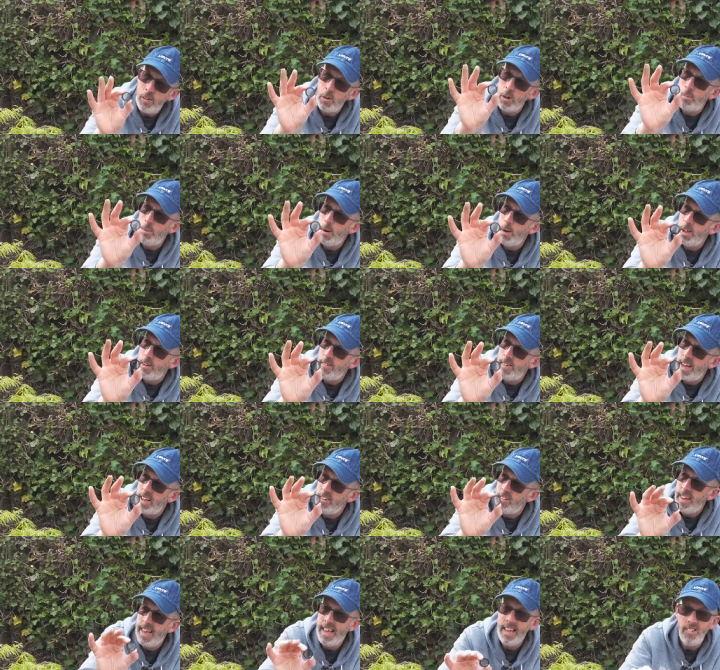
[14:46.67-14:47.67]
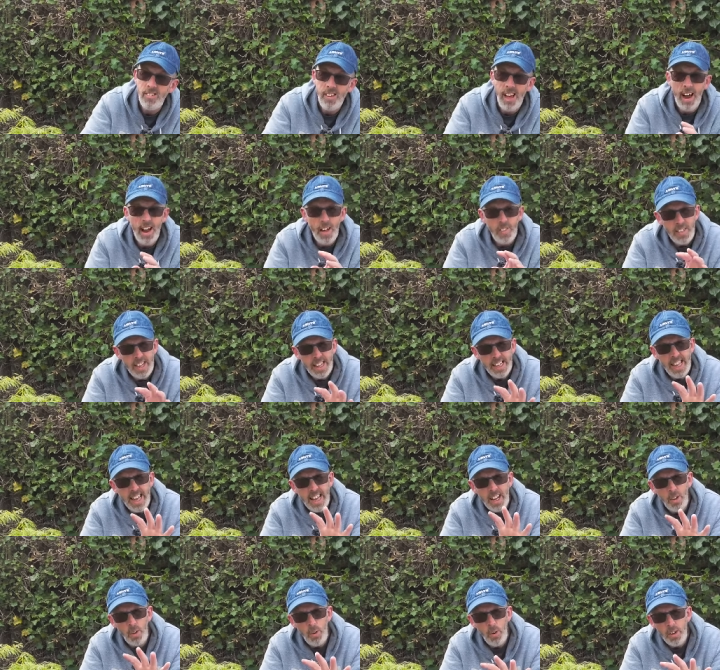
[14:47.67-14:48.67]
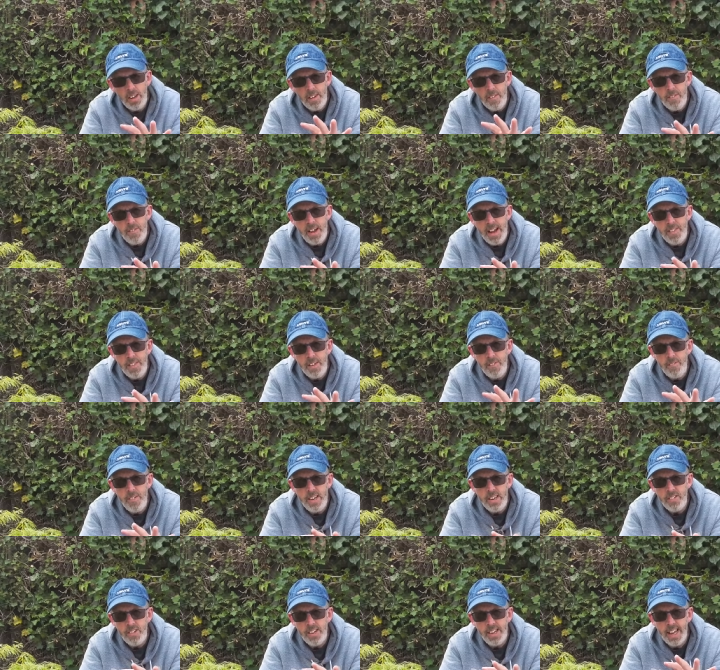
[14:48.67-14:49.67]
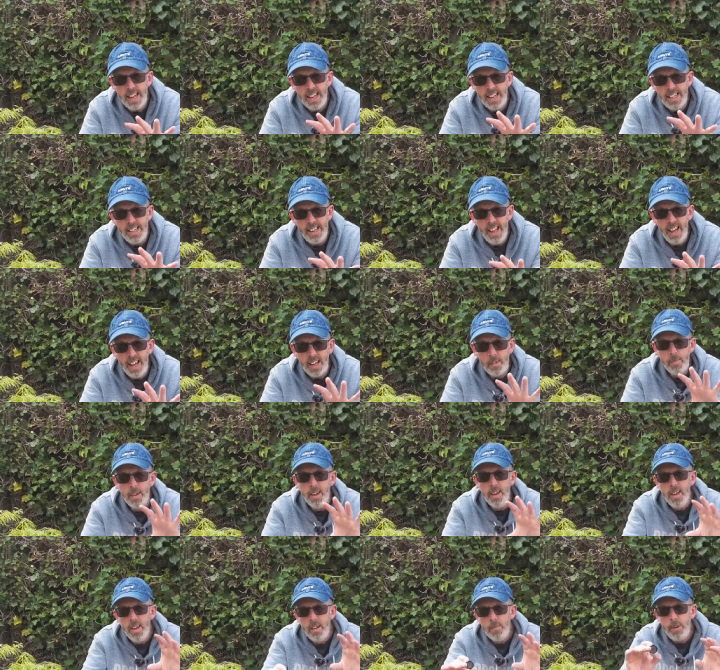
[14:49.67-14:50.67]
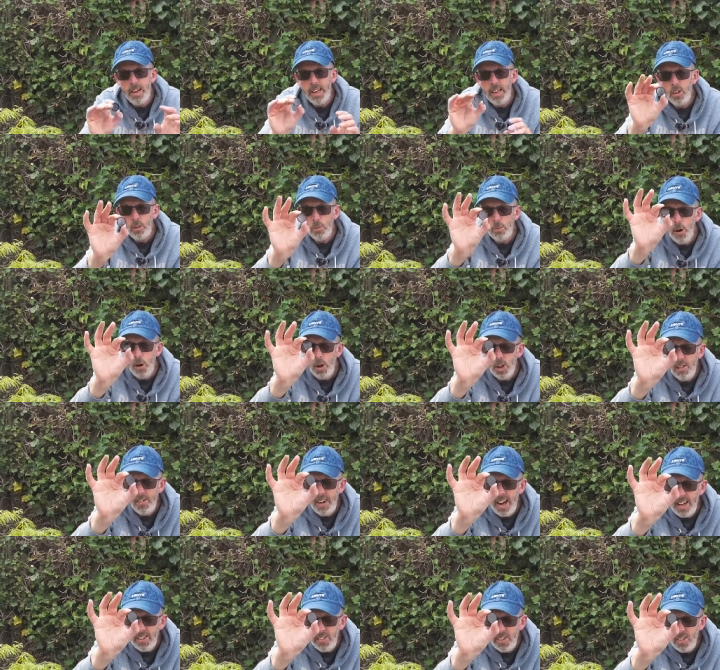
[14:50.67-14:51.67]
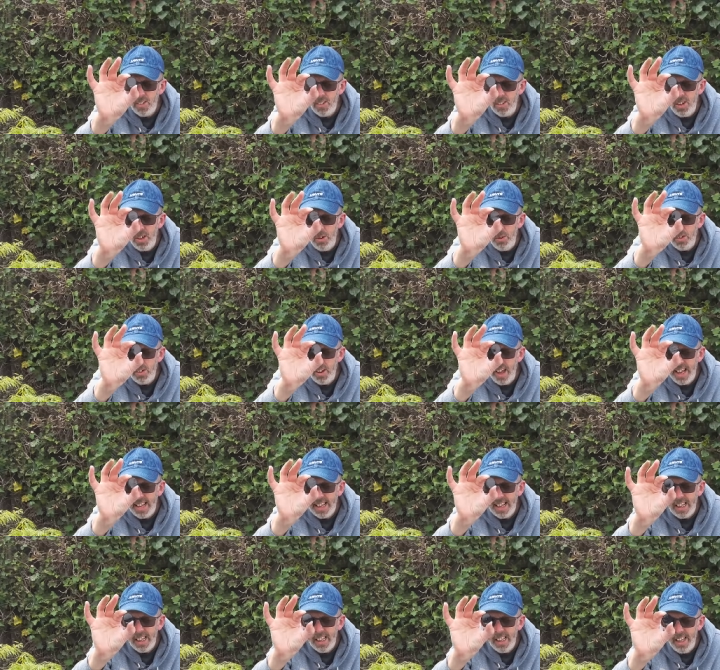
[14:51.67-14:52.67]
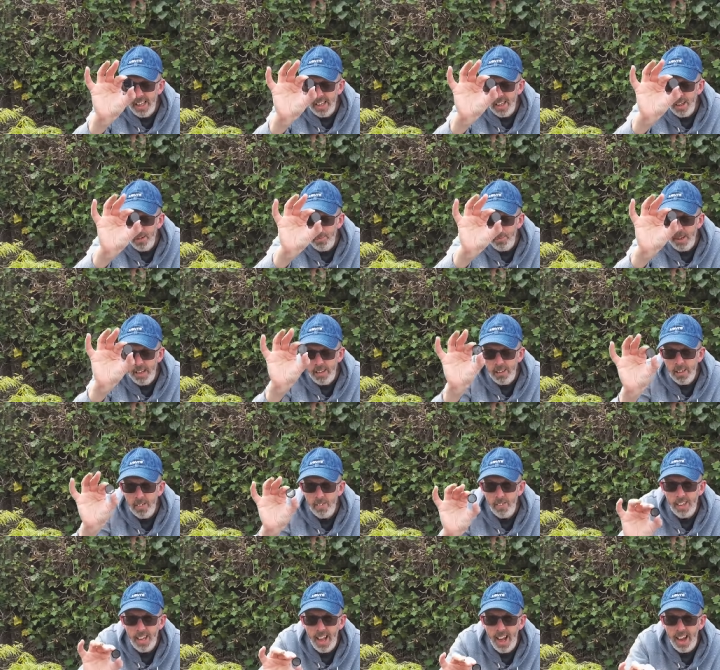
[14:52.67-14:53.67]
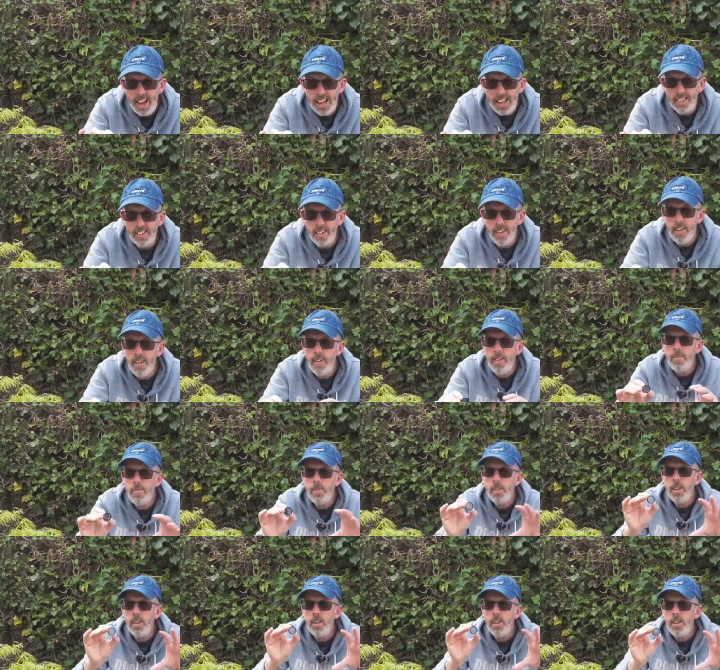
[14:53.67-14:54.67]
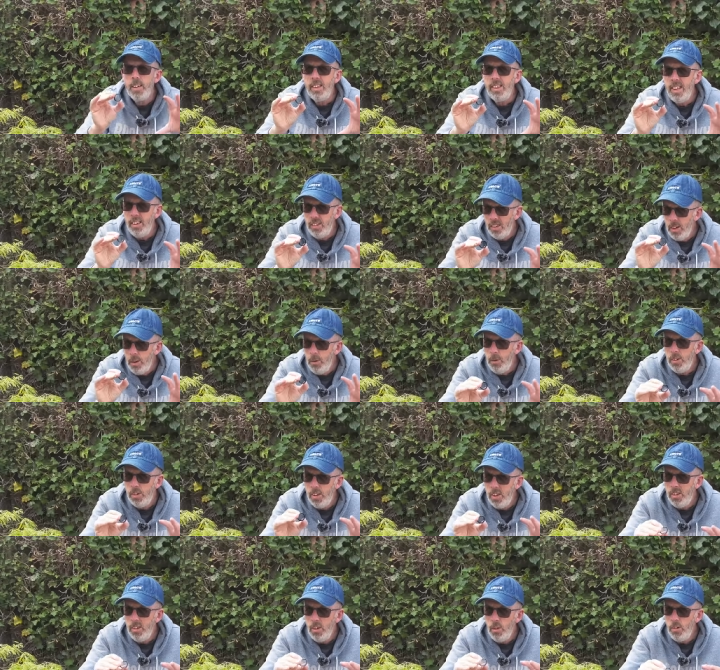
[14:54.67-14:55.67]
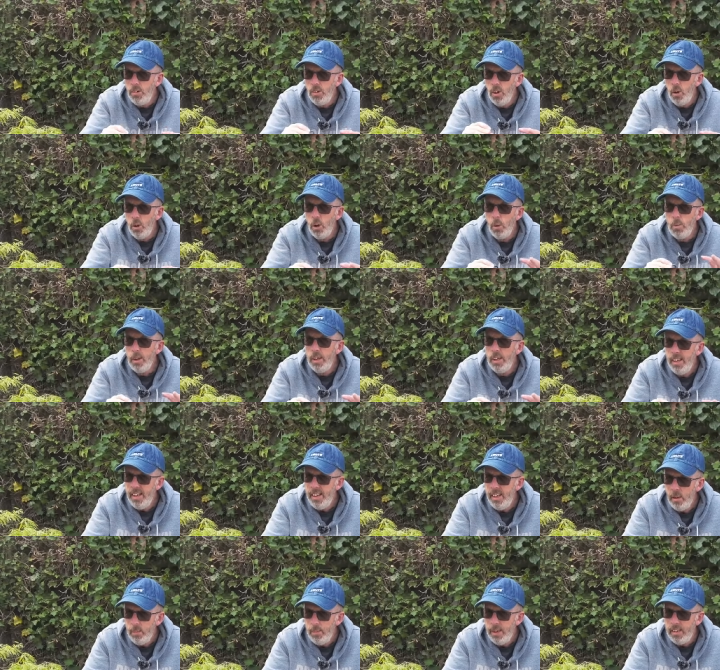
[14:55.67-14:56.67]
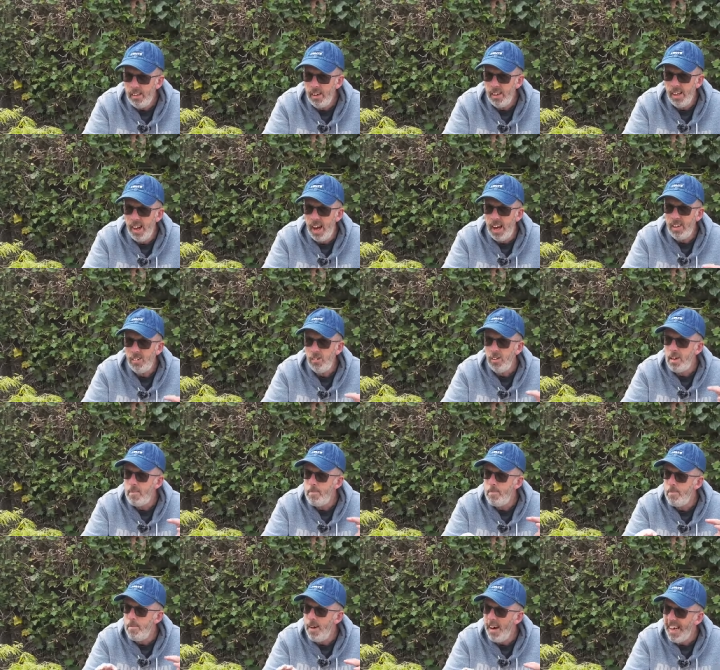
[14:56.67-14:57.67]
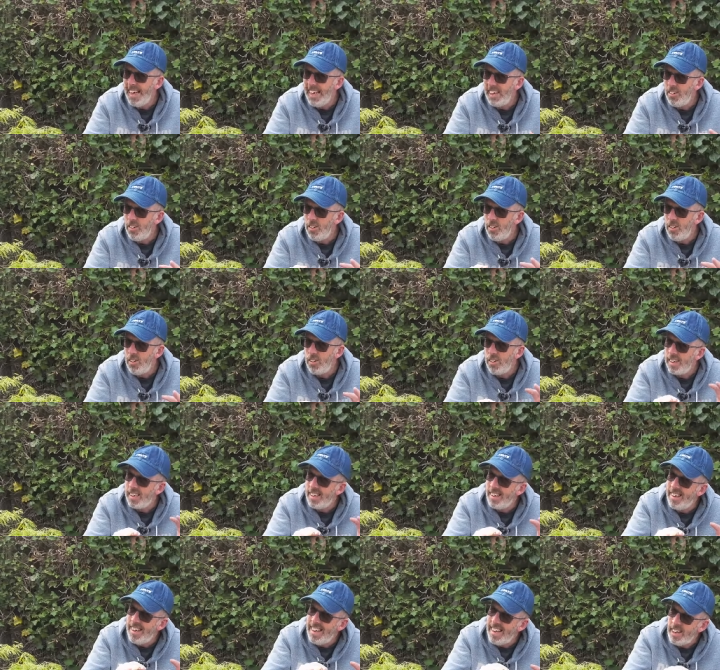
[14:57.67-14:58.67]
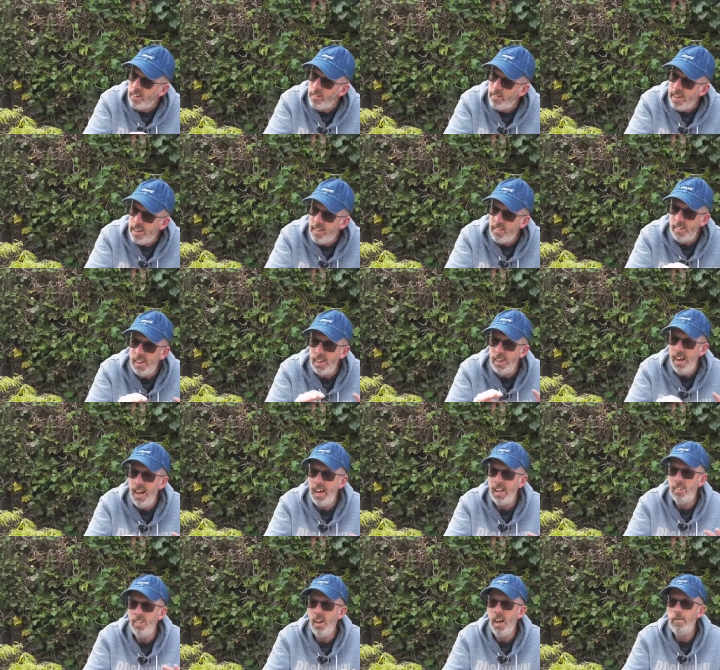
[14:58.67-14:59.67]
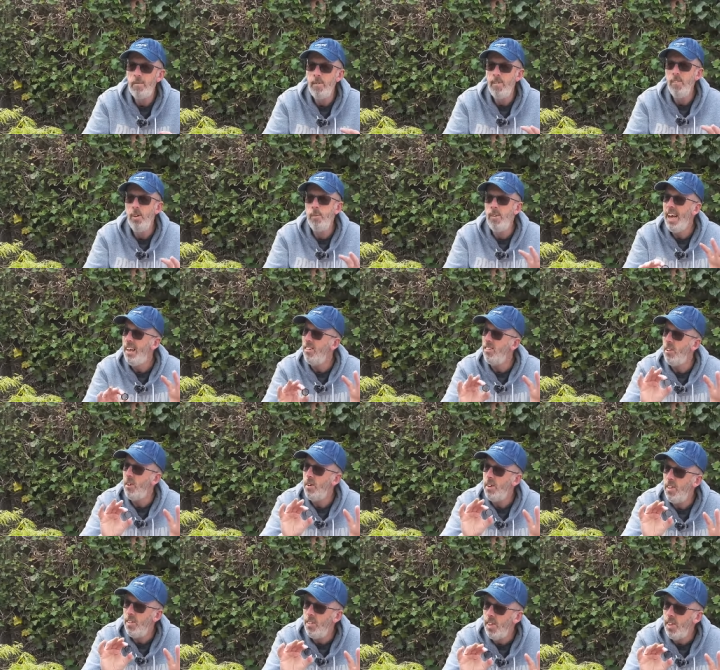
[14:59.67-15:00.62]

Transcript: to a polarizer is that I think it could affect the vision at night because polarizers do take a little bit of light they do, they do soak up a little bit of light, so it might just decrease the nighttime performance. That's the only